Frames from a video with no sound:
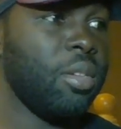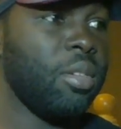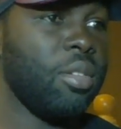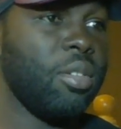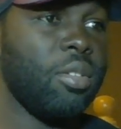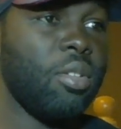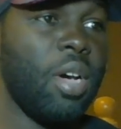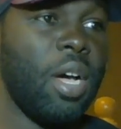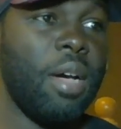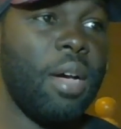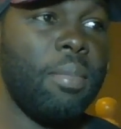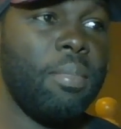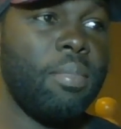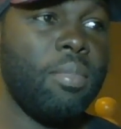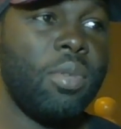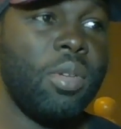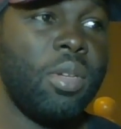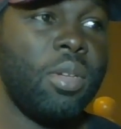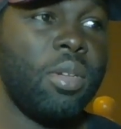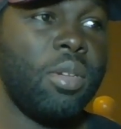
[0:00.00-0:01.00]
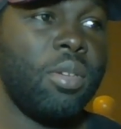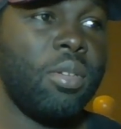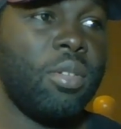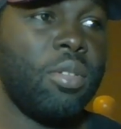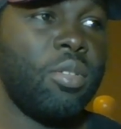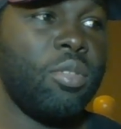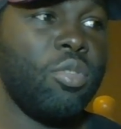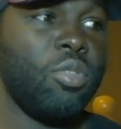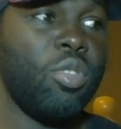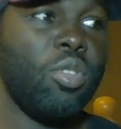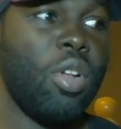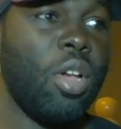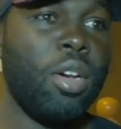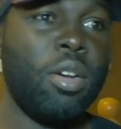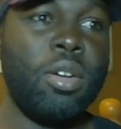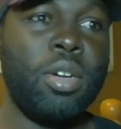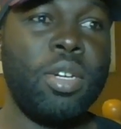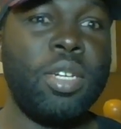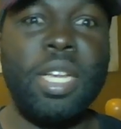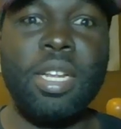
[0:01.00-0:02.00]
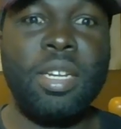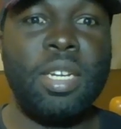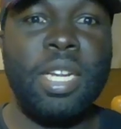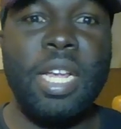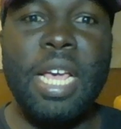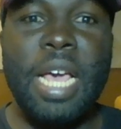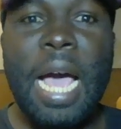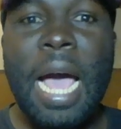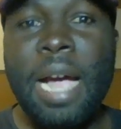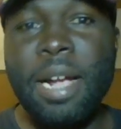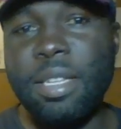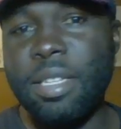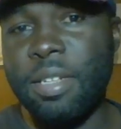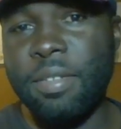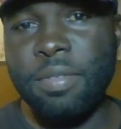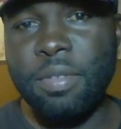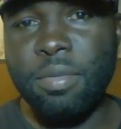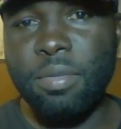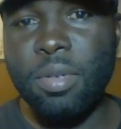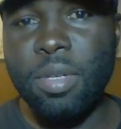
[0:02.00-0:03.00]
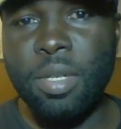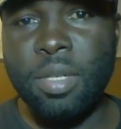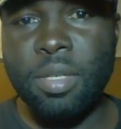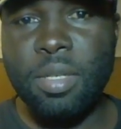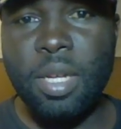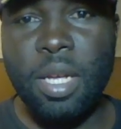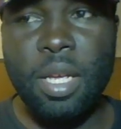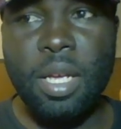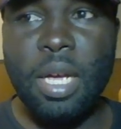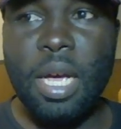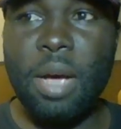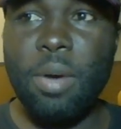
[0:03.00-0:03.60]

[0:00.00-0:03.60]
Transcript: You know, I'm no longer day-to-day active in real estate.